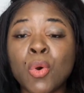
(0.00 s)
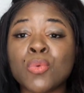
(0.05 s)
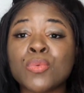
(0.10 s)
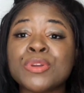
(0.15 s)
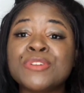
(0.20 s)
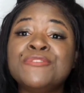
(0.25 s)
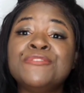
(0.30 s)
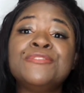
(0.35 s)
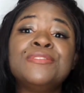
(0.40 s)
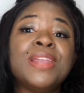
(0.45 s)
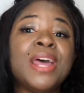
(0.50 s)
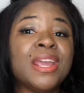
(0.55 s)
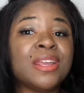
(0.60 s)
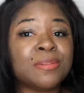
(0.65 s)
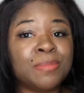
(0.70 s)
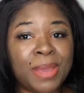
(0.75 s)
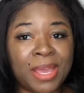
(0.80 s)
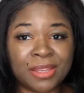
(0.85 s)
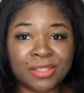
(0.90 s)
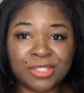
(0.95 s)
to you
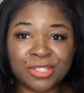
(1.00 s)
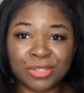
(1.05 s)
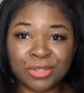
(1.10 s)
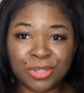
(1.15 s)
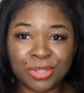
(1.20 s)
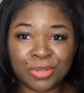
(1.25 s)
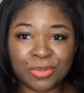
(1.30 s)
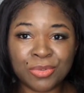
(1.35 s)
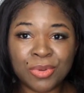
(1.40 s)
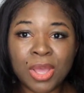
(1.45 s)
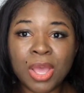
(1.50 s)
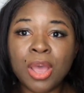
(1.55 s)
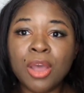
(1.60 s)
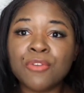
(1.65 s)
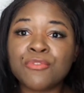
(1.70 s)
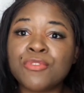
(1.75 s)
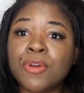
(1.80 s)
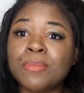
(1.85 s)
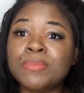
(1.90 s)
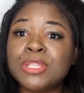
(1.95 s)
from the
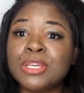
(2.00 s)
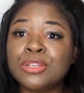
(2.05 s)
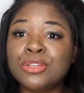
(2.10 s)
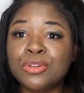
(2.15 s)
universe.